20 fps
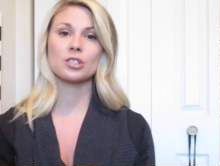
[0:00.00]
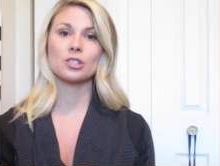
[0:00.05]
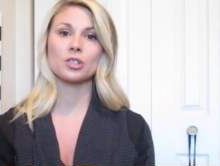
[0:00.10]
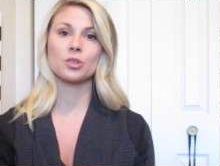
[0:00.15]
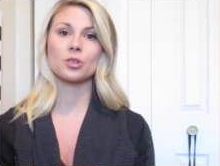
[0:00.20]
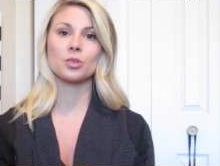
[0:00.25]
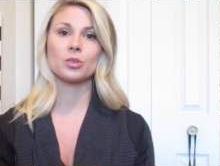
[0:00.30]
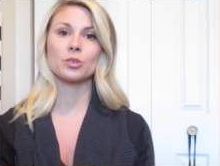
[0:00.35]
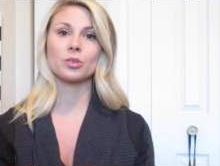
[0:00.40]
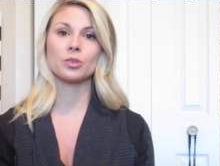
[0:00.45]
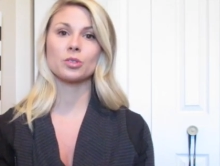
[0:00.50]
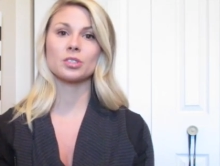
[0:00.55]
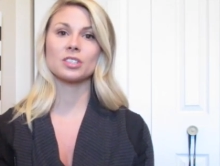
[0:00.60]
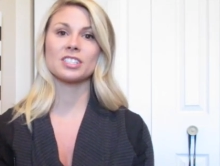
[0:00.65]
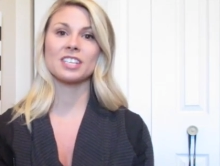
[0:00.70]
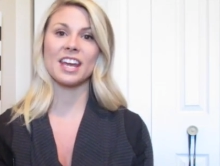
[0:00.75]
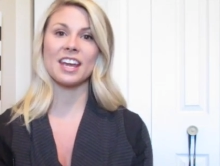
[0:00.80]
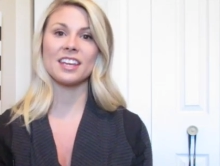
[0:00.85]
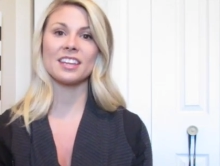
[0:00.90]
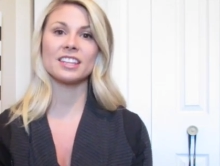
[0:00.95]
to
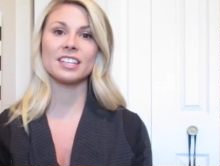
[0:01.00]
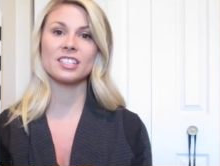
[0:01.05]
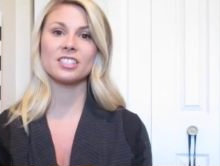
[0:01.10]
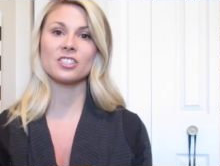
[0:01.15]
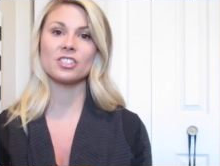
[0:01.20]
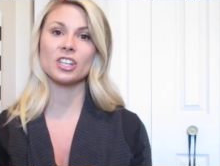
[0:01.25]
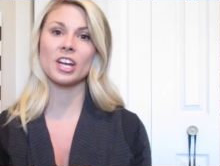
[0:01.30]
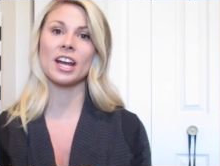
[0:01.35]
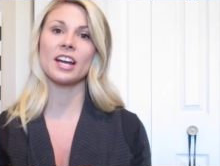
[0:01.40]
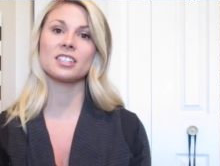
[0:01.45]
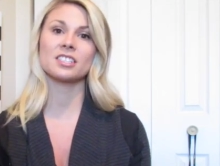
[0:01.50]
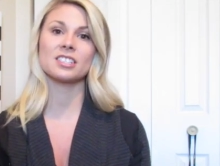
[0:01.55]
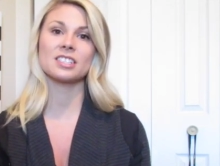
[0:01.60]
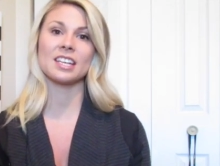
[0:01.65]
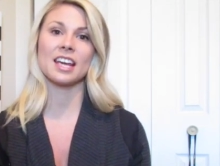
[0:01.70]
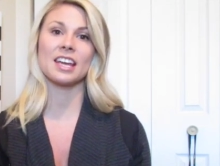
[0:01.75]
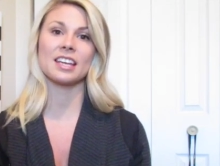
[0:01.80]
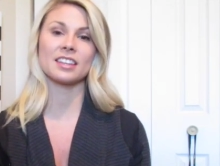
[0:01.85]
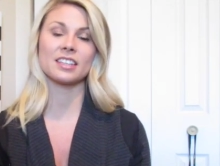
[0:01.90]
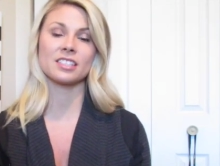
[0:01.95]
take this chance,
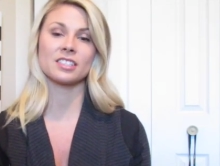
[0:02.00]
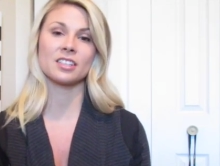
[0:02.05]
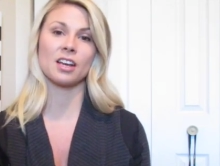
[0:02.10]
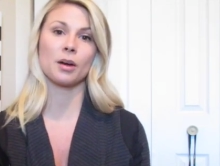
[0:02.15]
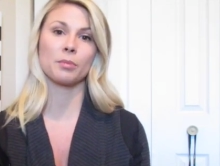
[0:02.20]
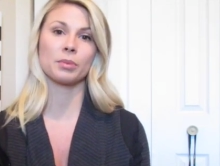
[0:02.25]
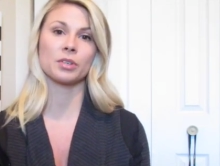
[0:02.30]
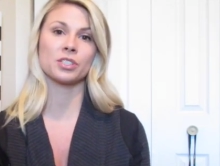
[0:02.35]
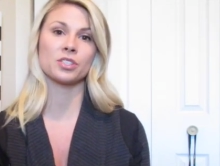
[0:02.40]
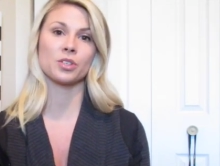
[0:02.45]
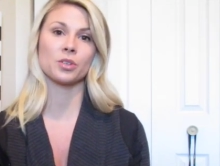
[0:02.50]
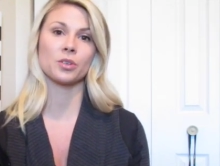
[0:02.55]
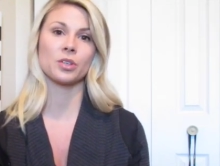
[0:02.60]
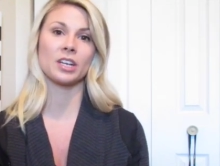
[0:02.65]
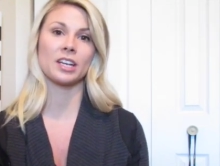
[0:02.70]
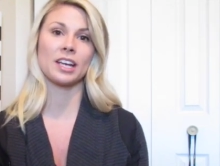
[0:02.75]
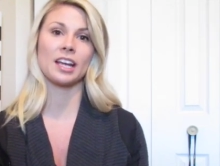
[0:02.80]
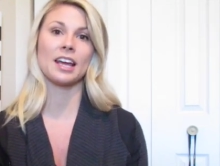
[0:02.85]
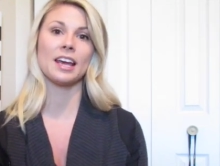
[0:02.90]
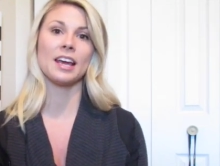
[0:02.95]
take this
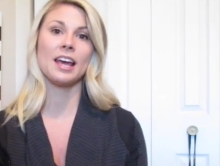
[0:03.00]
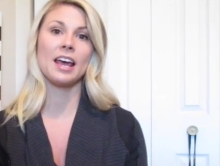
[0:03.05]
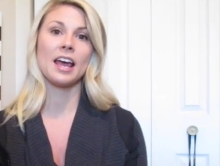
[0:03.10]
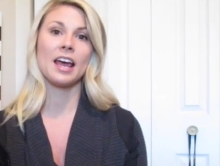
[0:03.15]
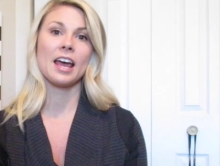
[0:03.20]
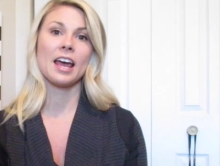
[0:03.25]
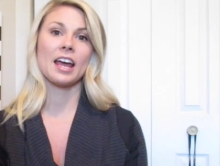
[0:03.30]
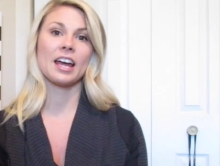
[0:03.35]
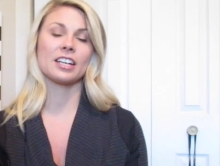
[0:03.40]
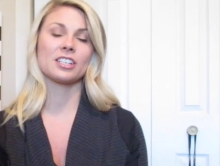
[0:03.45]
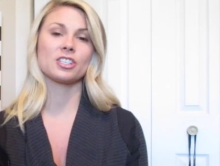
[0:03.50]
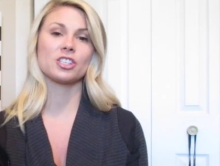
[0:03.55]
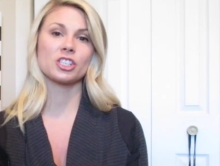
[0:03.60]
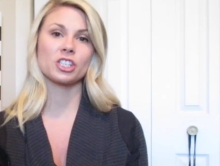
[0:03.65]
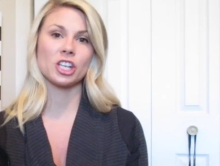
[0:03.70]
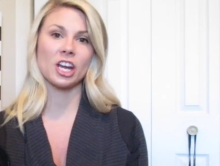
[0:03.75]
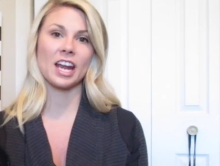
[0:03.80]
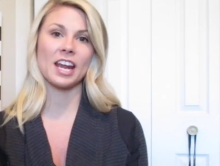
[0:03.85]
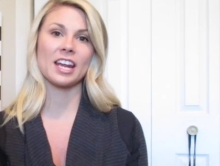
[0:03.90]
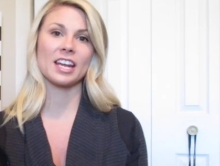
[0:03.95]
opportunity, and
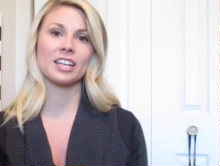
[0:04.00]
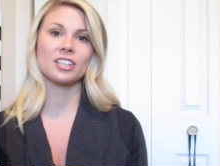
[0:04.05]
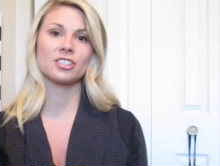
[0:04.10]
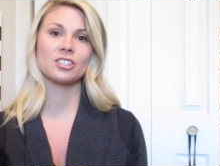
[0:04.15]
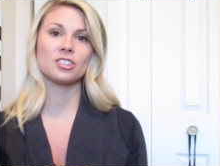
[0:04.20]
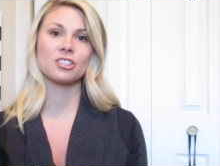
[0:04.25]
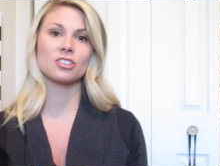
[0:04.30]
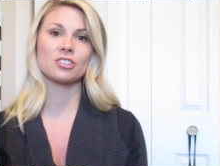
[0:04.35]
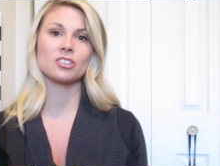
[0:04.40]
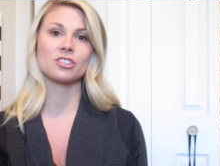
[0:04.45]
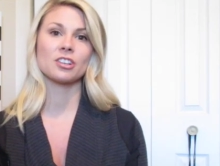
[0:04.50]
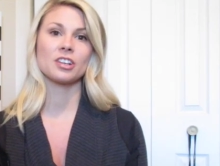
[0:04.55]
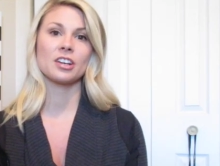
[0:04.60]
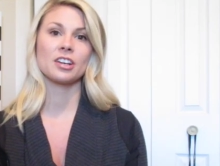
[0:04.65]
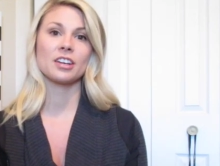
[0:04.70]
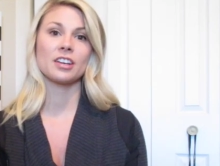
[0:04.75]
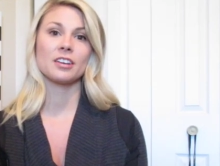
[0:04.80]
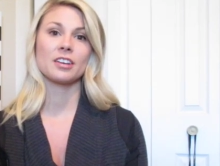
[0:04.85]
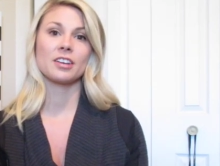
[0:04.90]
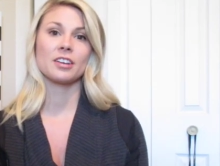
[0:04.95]
change
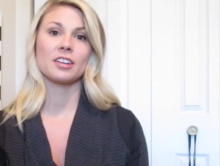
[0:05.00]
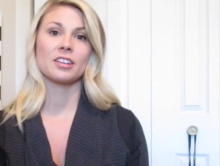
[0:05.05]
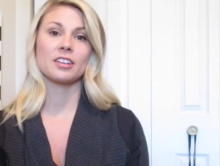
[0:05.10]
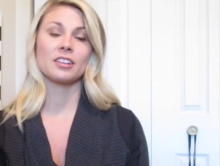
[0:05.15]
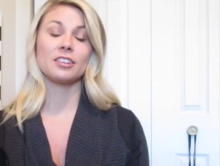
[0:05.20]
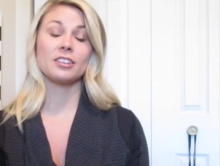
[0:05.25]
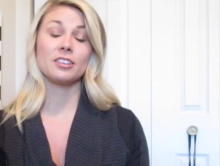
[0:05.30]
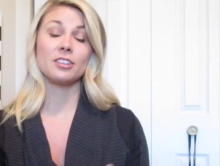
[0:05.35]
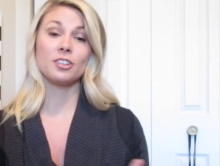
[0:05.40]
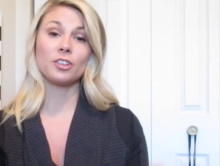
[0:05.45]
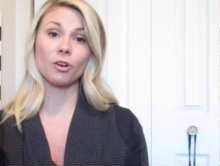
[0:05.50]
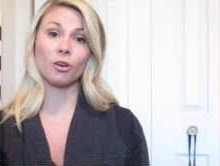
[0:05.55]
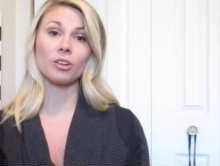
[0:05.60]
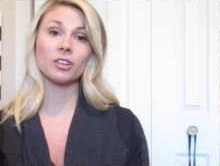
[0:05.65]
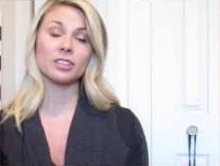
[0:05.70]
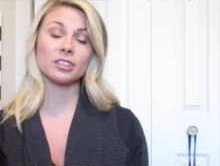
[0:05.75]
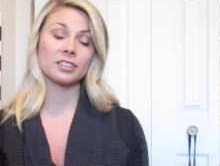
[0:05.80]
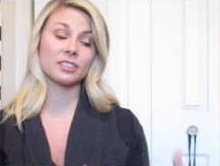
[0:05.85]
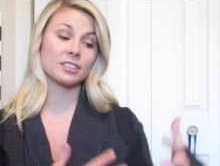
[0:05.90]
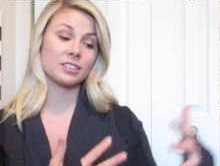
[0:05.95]

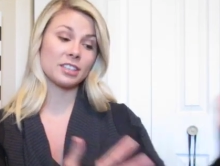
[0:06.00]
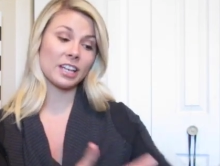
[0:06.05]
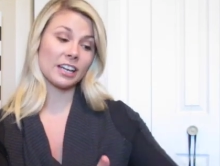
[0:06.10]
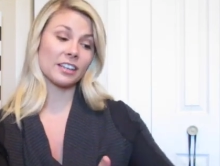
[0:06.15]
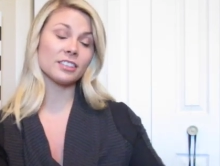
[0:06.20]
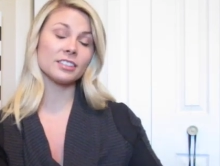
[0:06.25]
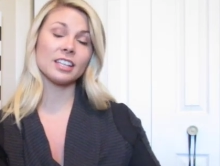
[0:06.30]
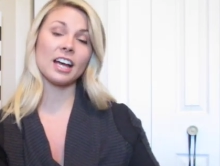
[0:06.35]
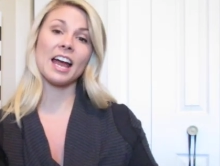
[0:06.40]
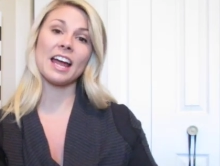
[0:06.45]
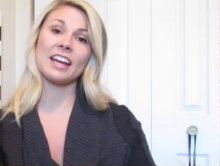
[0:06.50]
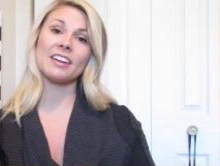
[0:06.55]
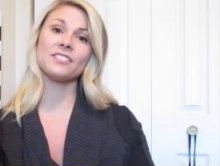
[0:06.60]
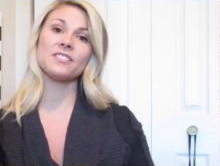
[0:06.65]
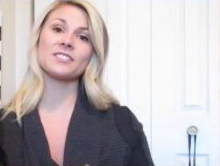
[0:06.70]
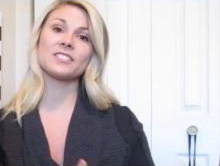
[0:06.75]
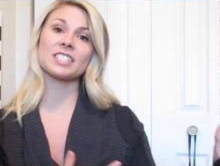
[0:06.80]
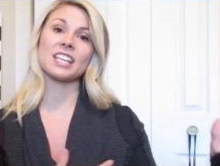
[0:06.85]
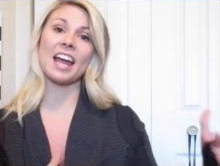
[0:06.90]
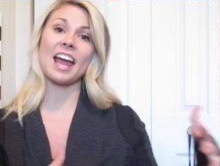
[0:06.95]
your their
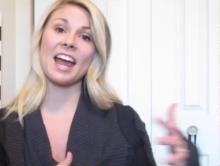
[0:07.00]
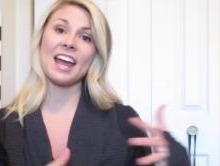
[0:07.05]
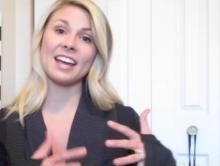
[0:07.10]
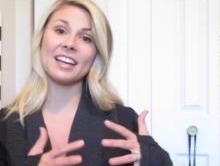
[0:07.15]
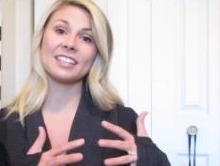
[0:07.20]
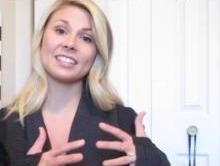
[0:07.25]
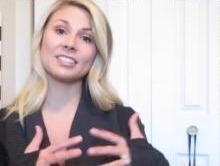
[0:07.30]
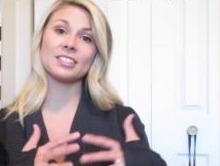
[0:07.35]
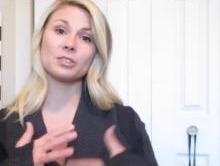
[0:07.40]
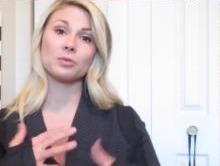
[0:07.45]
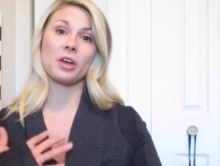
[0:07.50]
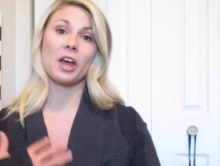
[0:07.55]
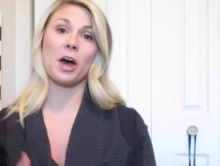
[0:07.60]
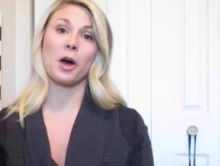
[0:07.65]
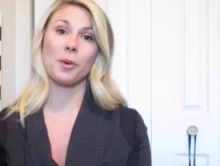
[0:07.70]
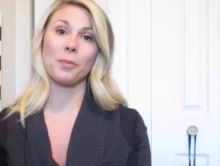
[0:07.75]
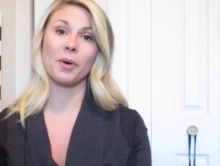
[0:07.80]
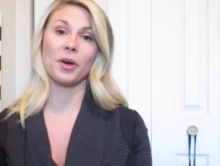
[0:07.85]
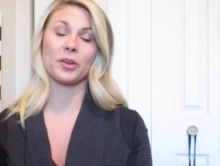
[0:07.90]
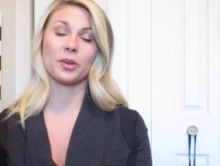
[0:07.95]
lives and
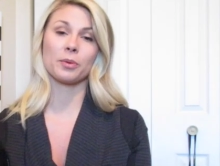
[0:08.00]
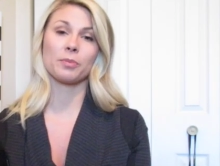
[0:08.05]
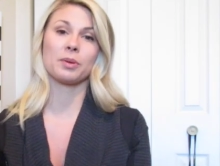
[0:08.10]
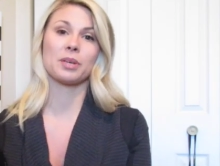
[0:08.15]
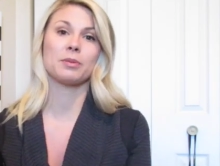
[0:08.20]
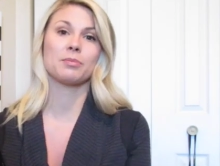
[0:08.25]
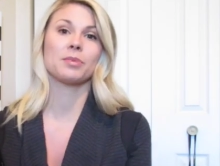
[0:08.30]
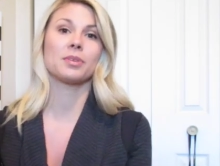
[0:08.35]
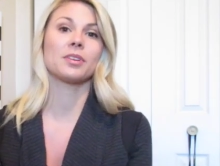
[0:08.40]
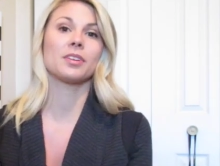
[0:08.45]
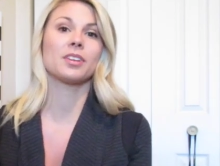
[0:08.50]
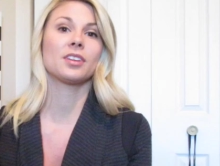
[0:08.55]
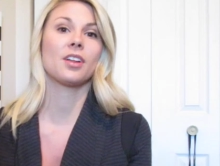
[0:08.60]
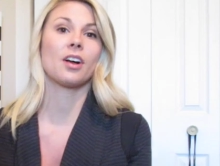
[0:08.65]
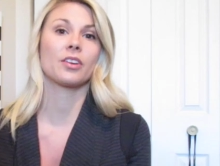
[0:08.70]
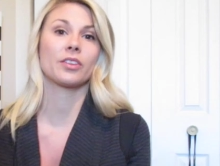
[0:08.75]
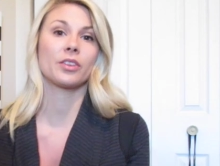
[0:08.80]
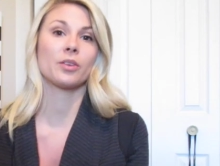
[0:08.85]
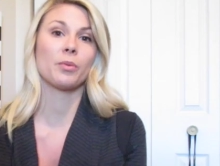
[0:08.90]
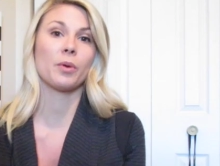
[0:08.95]
help other people
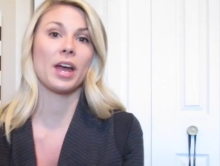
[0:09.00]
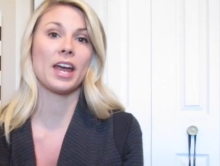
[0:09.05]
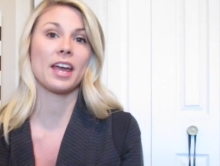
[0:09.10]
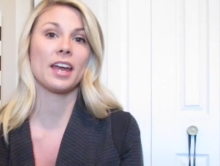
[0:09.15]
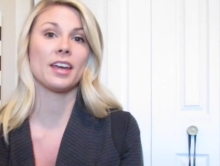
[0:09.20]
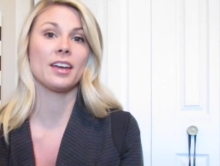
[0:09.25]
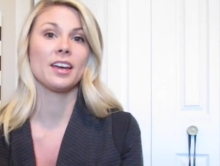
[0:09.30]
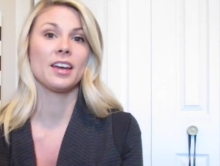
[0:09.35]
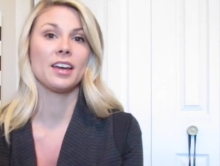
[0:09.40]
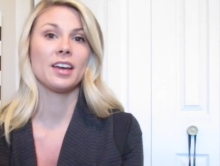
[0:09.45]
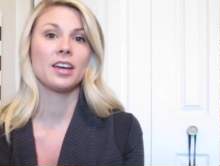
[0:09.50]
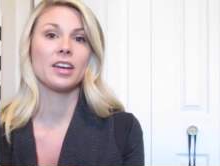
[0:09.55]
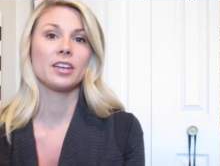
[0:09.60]
along the way.